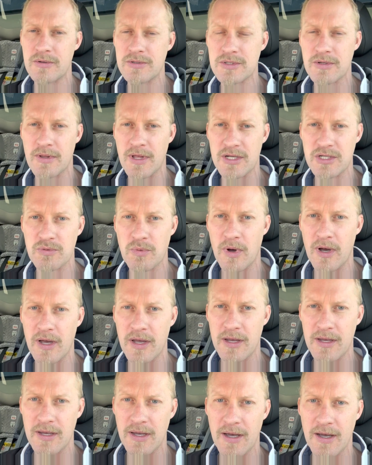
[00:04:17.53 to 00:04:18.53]
So that's
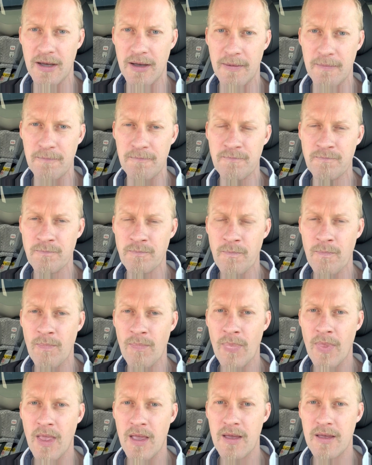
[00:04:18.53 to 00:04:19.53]
why
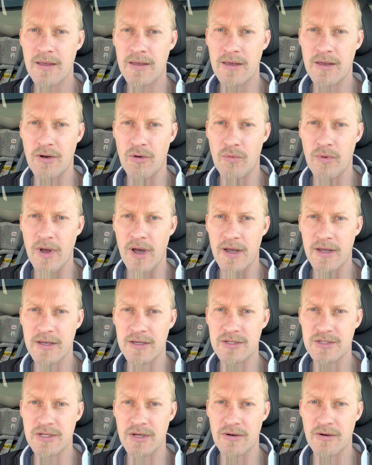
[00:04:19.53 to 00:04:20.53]
I
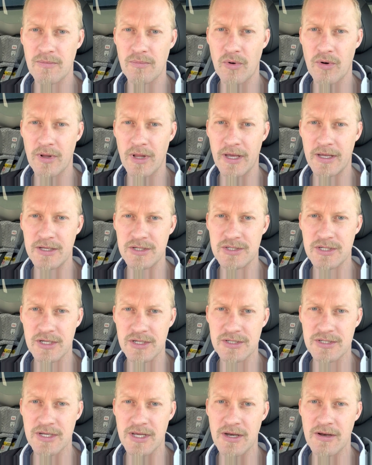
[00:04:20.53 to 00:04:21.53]
consider it more like a
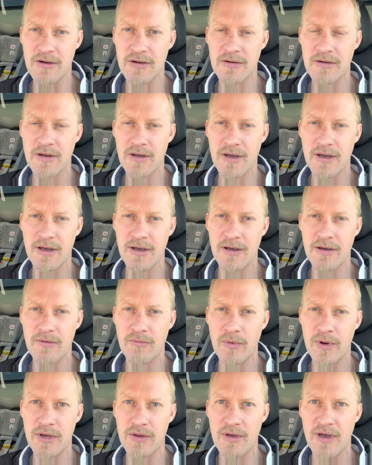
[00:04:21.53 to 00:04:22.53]
6-seater
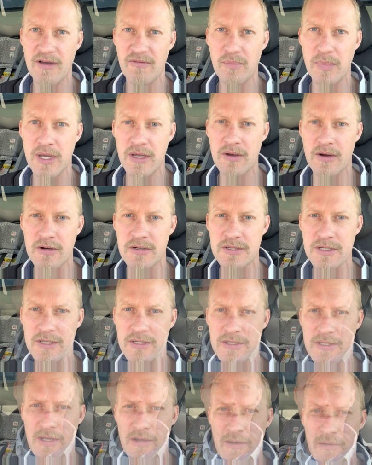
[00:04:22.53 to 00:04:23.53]
when you have big car
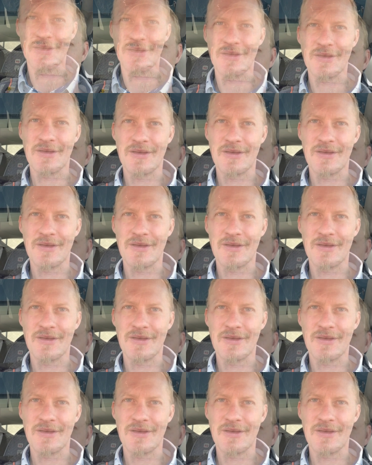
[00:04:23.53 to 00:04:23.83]
seats there.